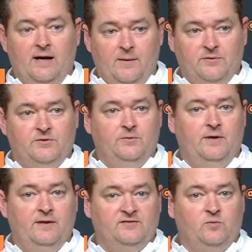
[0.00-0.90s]
opportunity
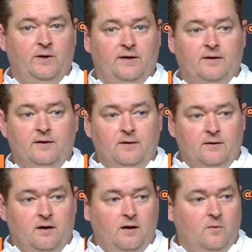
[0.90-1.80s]
this week
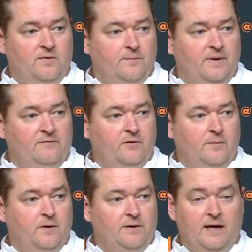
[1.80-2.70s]
with a big
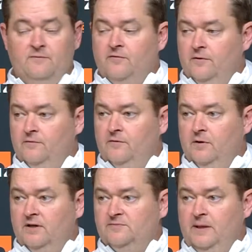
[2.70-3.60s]
football game for
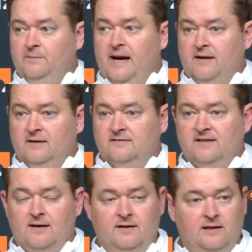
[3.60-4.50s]
us being back
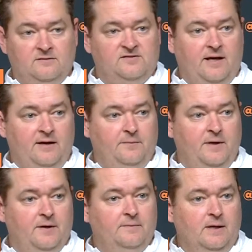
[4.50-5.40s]
inside of Neyland Stadium
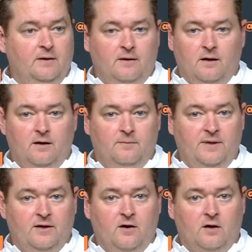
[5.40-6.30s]
here.
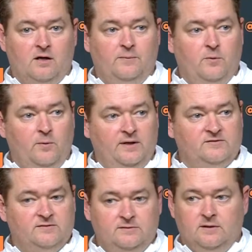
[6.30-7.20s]
Being gone a couple of
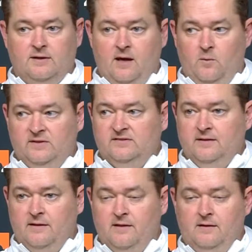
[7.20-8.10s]
weeks, can't wait to see
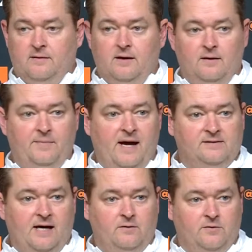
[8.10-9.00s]
that thing packed
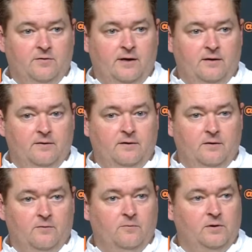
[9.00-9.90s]
out and create a
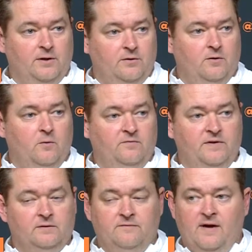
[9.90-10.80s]
really good home
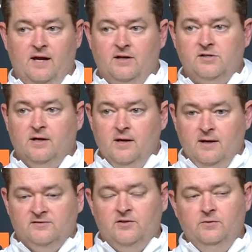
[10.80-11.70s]
field advantage.
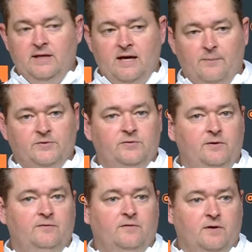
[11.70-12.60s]
It's a unique
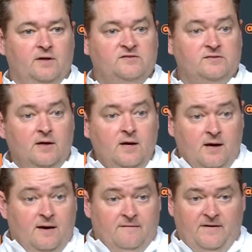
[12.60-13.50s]
opportunity for us
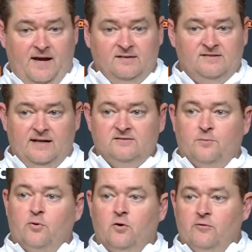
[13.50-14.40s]
fans and as a
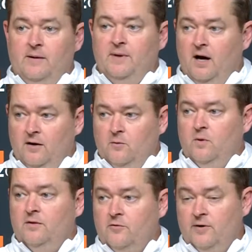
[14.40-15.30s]
program to honor one
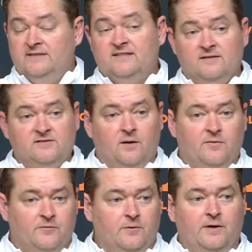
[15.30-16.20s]
of the greats that has come
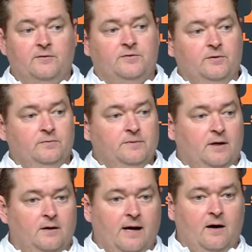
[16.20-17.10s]
through here
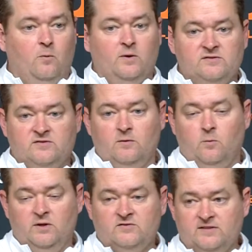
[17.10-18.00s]
too, Al
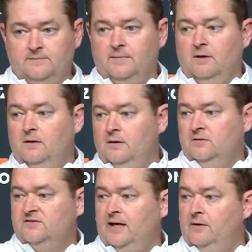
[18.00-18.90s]
Wilson on
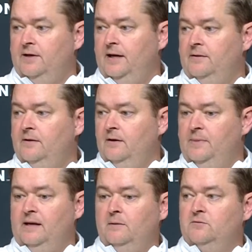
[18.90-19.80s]
Saturday,
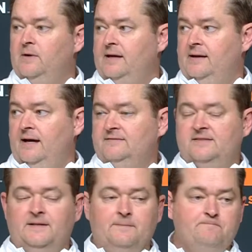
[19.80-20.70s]
being able to recognize
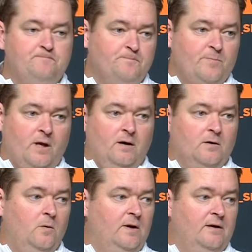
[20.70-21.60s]
him.
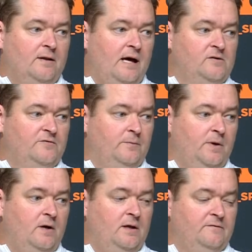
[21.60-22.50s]
Going into the College
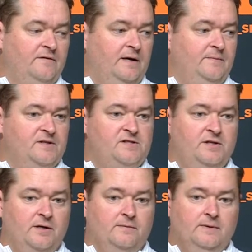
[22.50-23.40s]
Football Hall of Fame this
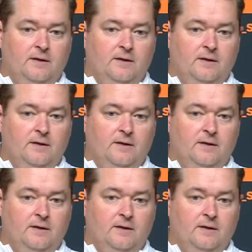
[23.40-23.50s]
year,